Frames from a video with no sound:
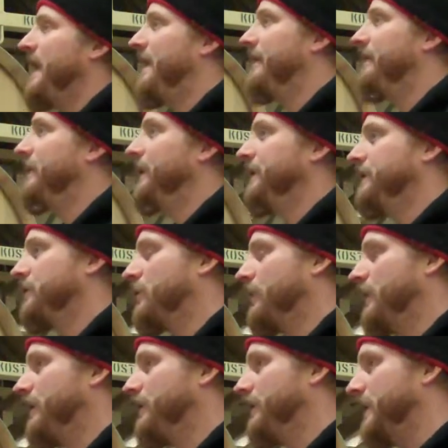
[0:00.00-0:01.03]
to have, like the
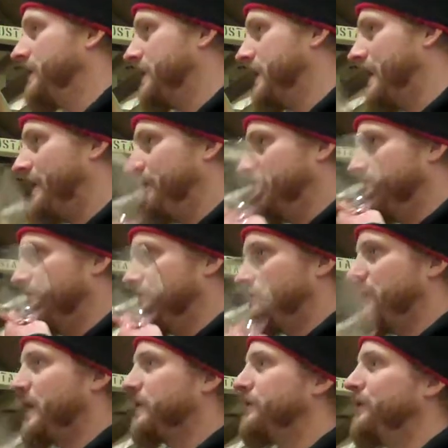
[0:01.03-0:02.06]
23 doesn't have as
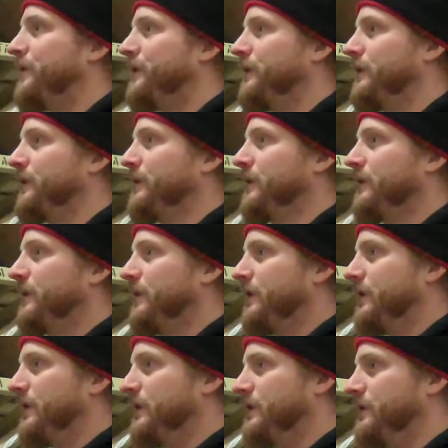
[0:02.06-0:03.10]
much texture,
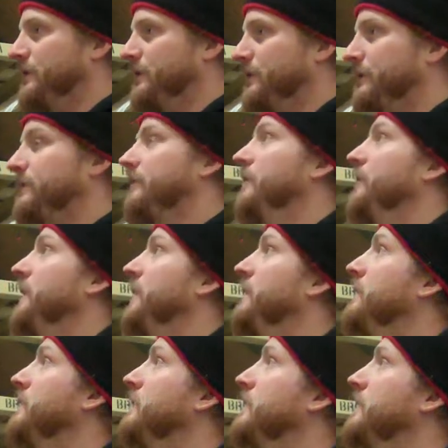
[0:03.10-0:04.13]
and for me,
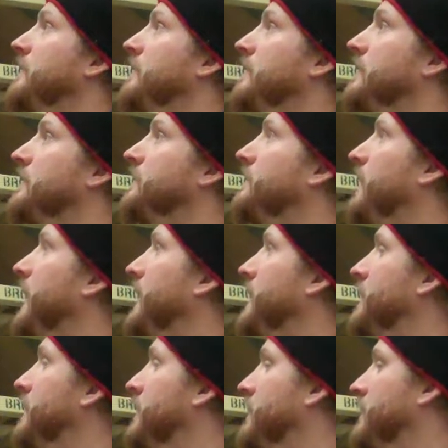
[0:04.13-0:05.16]

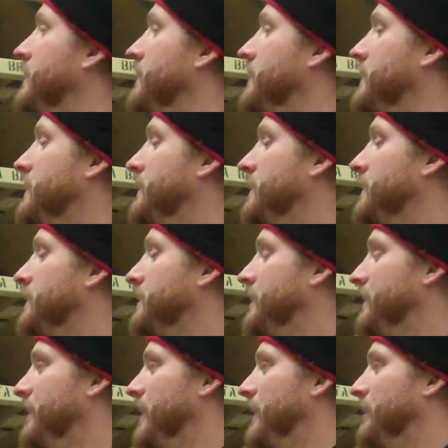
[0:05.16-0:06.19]
tannin
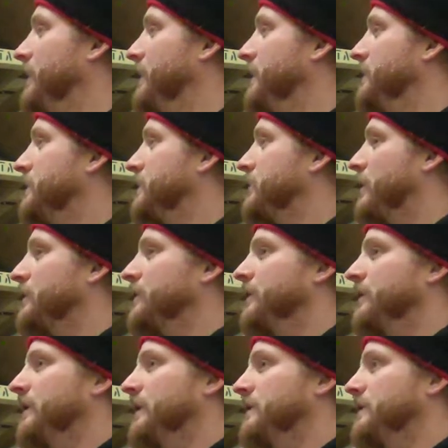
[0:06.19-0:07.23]
development
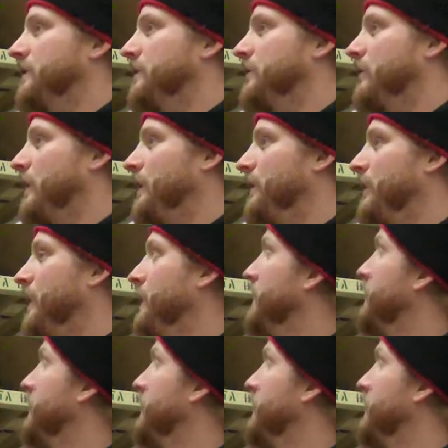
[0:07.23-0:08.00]
structure as the 23.